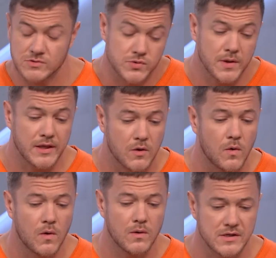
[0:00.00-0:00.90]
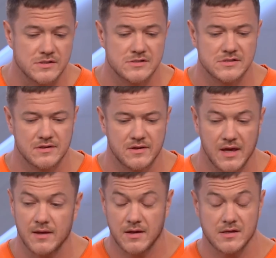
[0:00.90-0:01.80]
it was really cool because
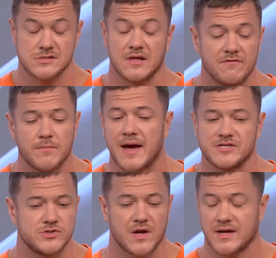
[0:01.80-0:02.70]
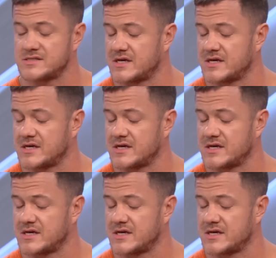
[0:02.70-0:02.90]
ki- kids love Imagine Dragons.